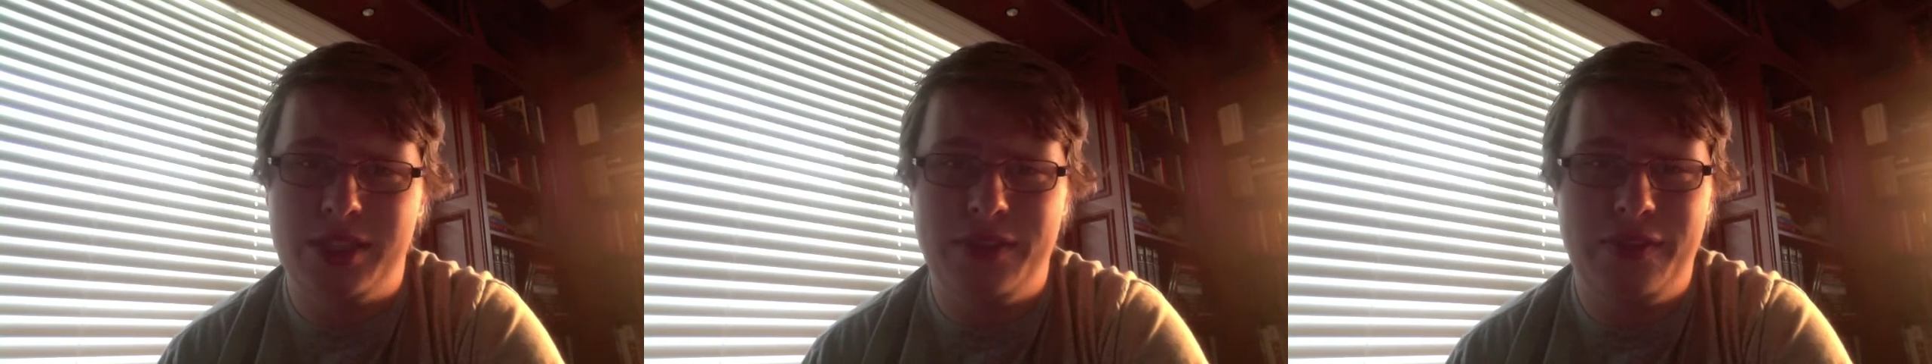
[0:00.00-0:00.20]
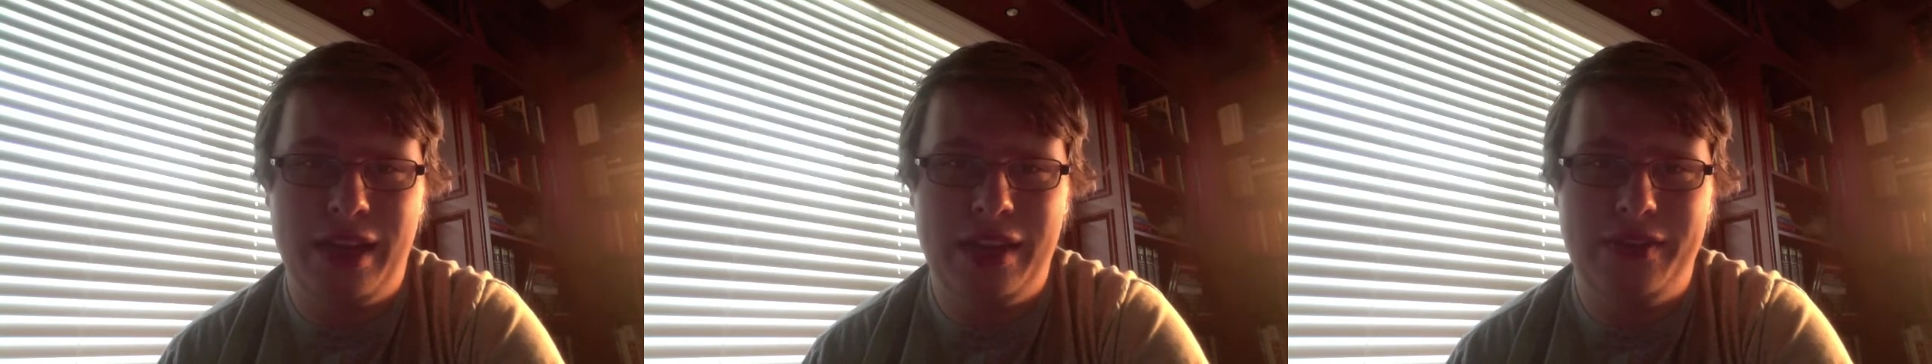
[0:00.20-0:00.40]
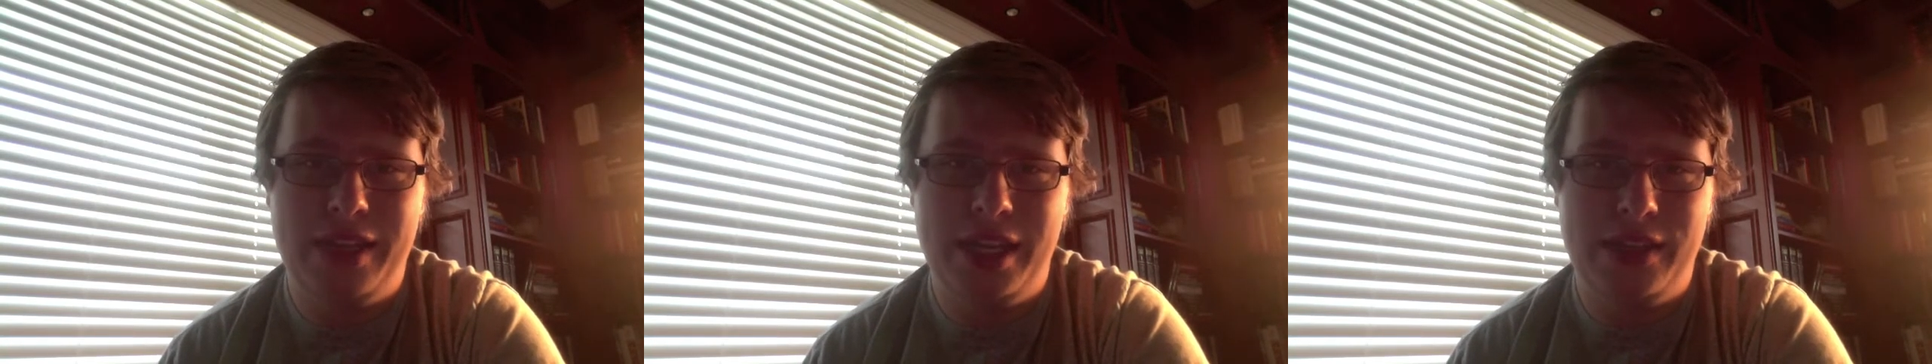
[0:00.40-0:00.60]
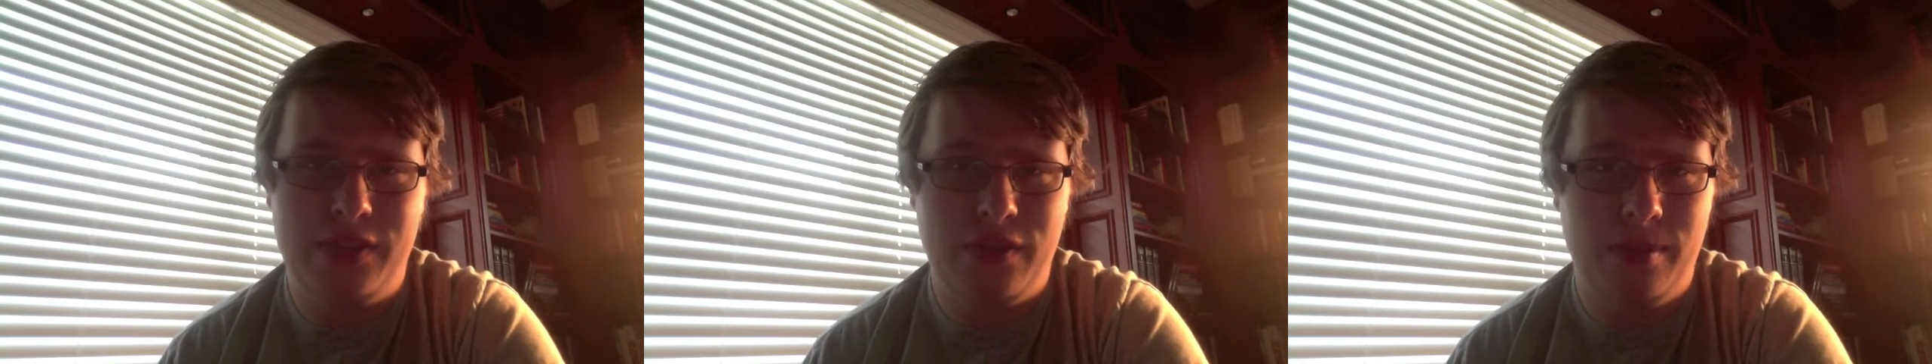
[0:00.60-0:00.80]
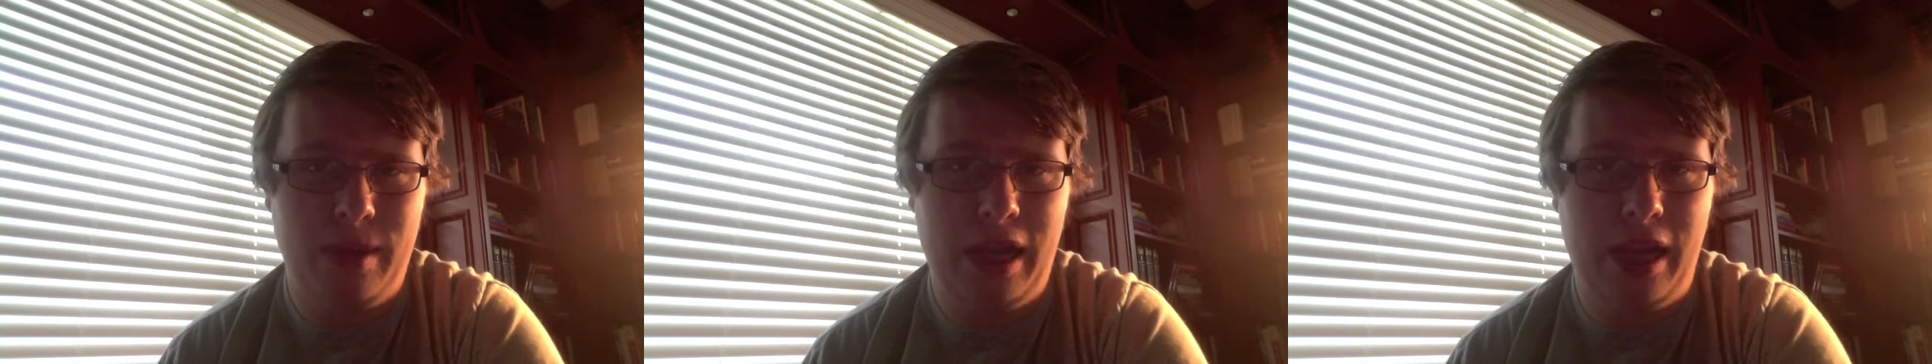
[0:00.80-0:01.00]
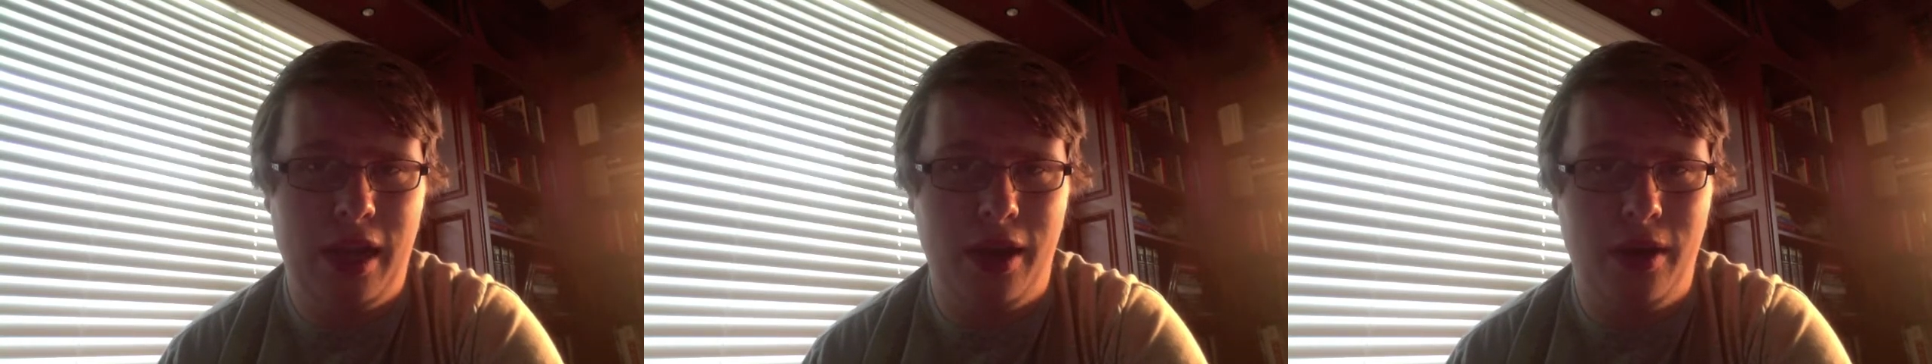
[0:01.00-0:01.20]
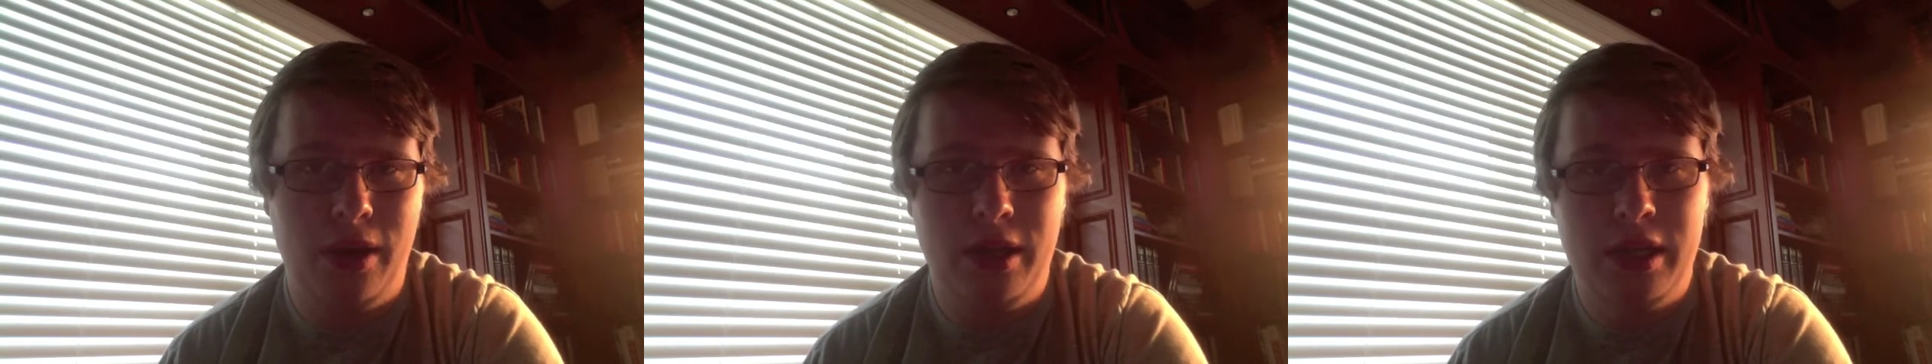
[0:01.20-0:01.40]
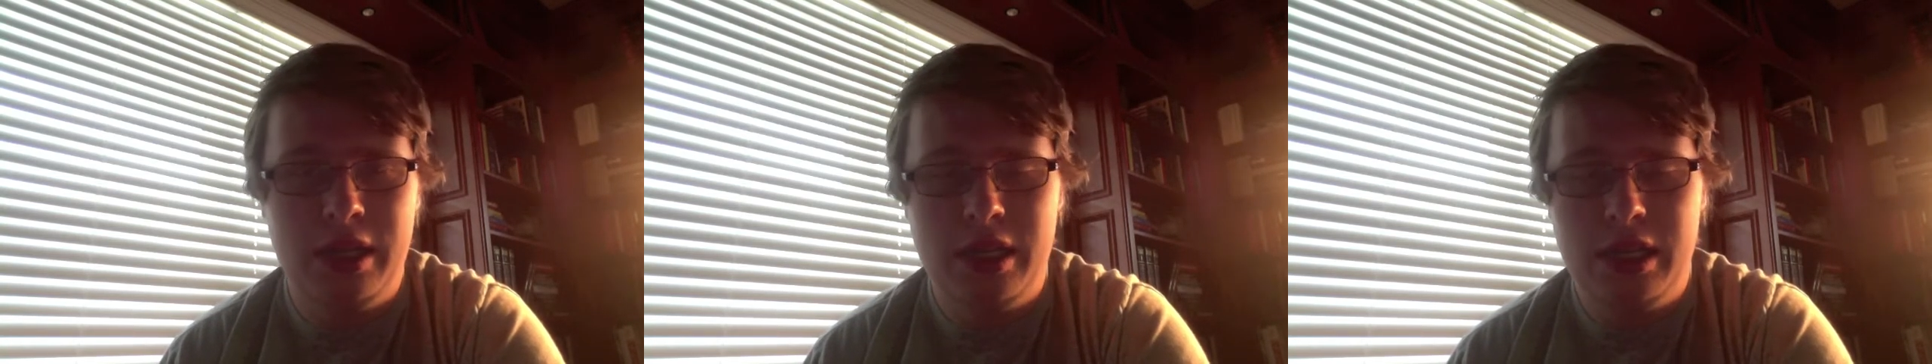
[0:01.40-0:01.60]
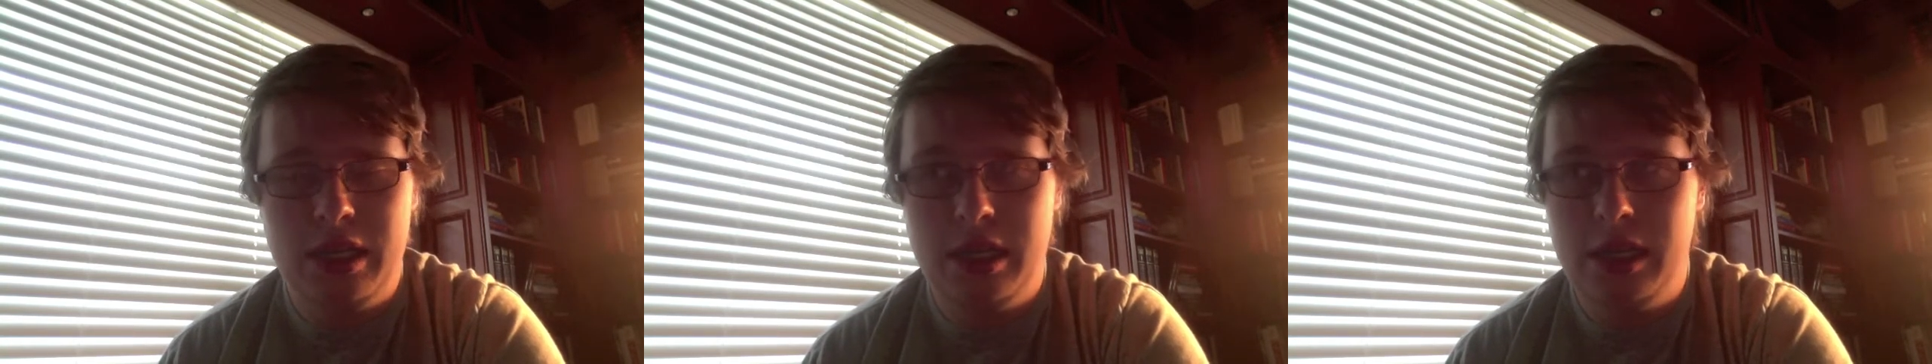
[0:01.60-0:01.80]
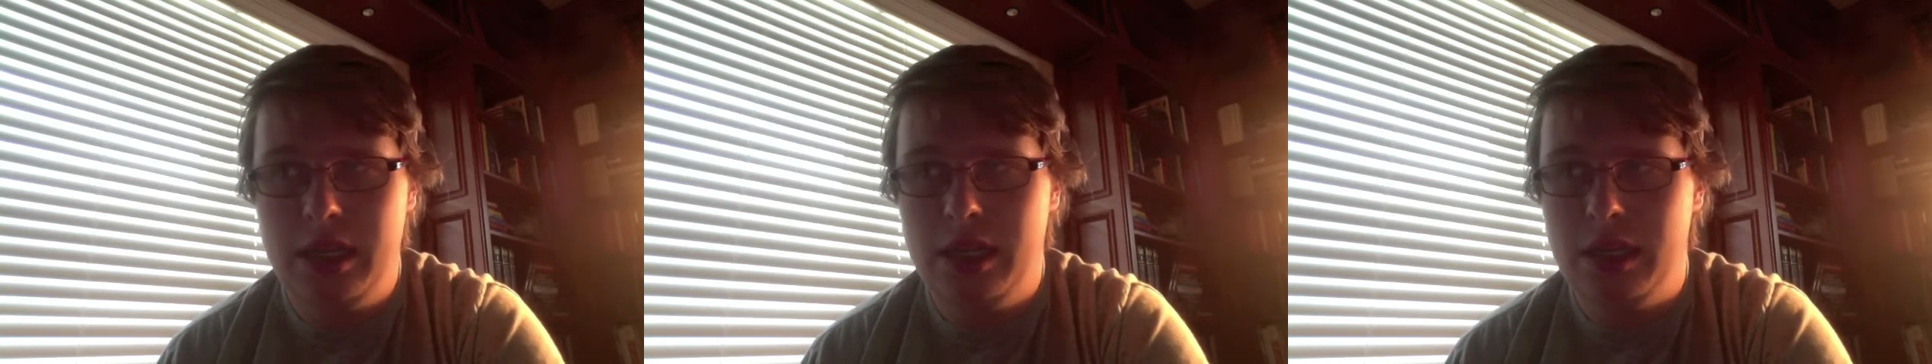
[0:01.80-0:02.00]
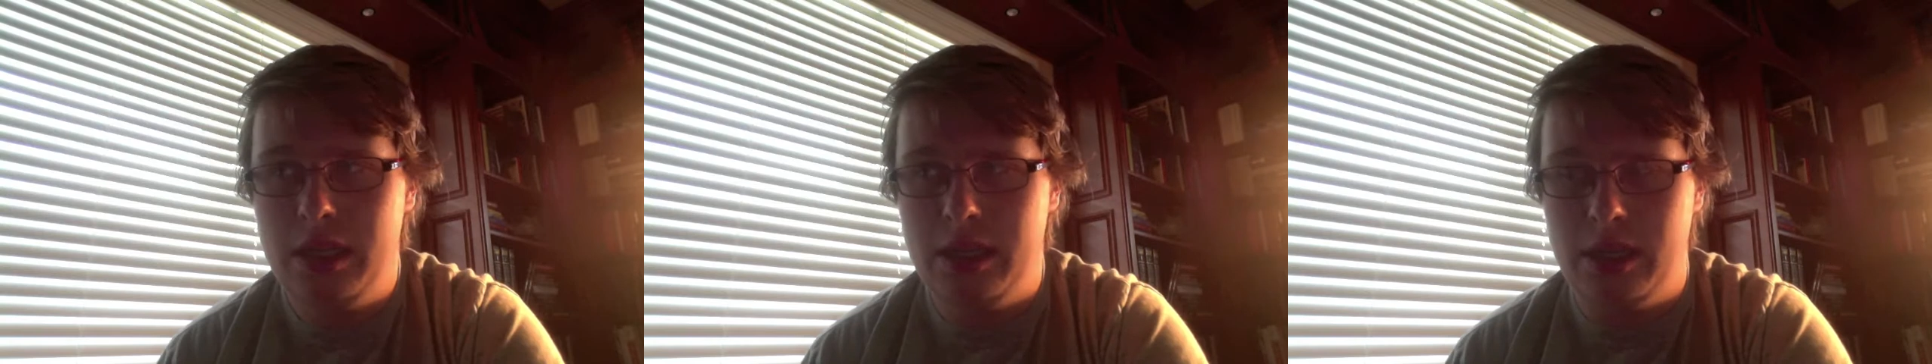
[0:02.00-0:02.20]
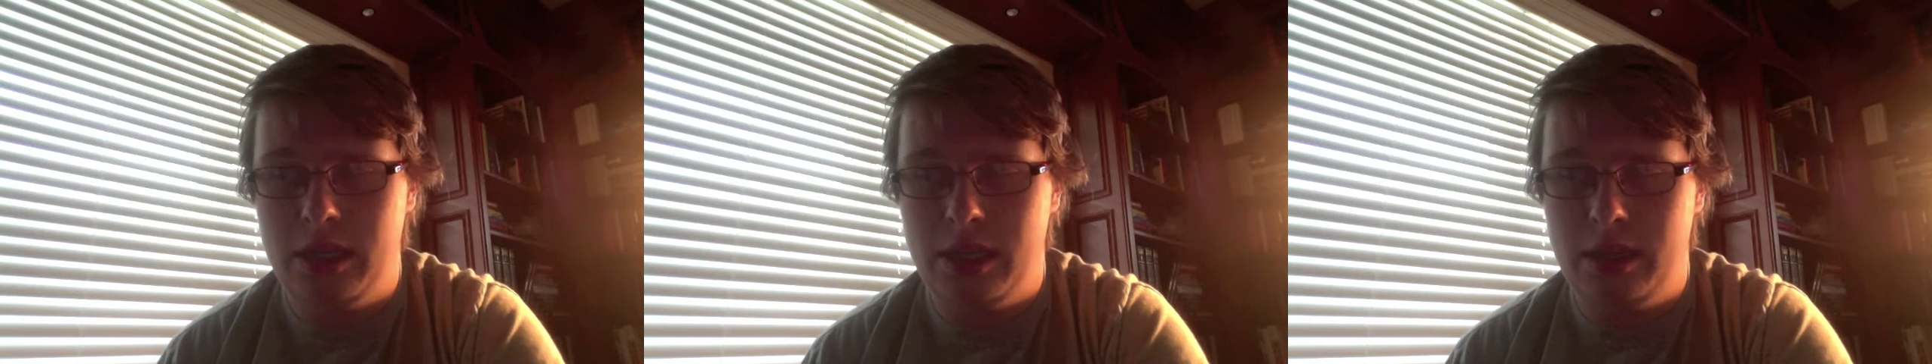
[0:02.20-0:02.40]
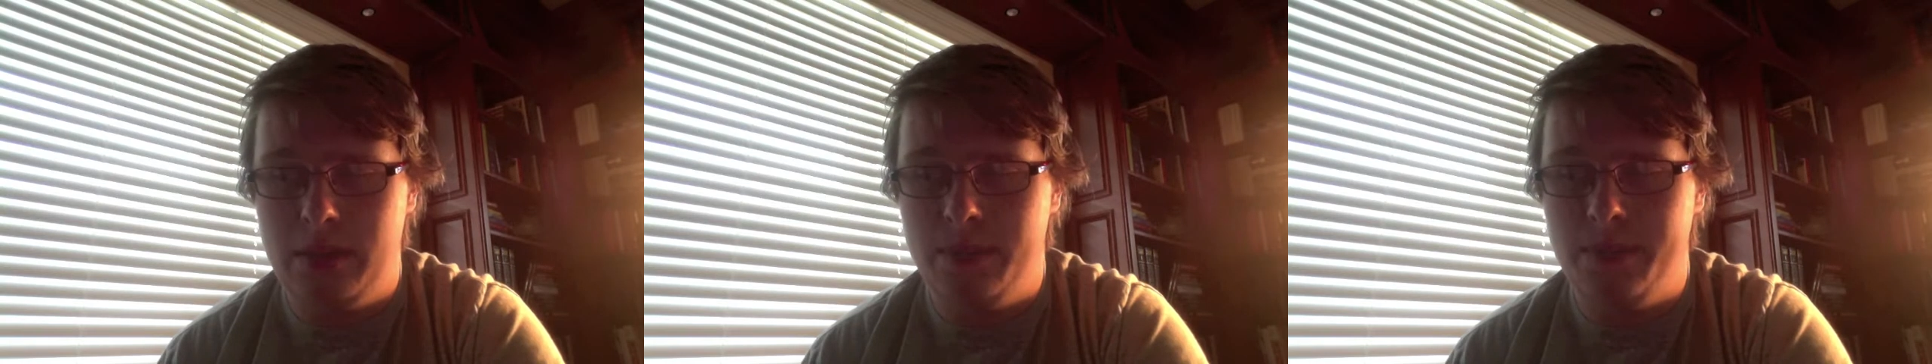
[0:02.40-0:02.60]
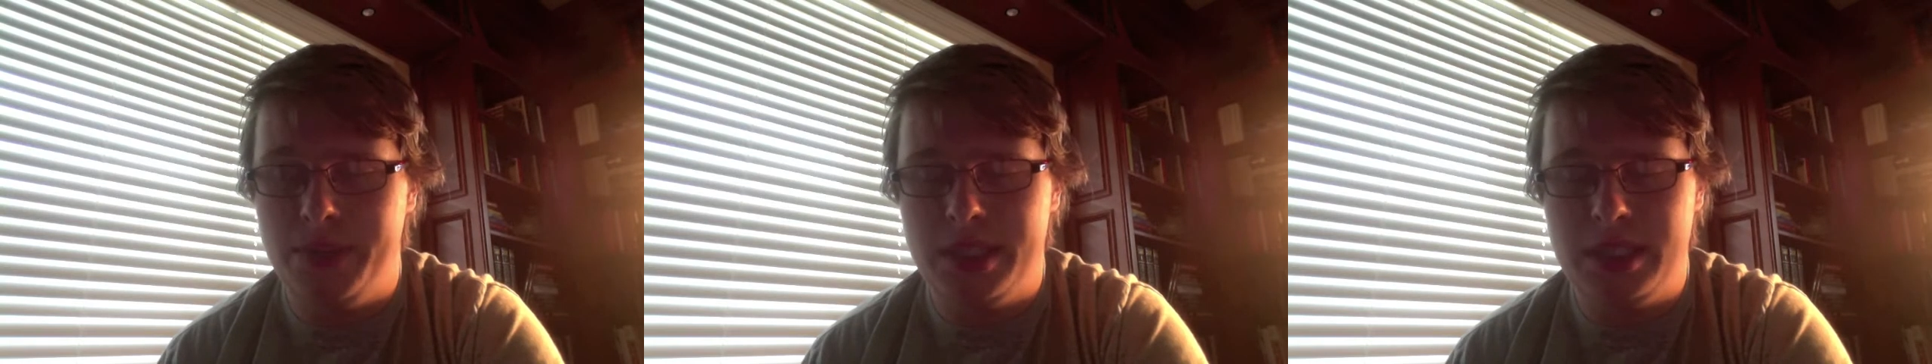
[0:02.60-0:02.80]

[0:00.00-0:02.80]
five days from now. Um, it's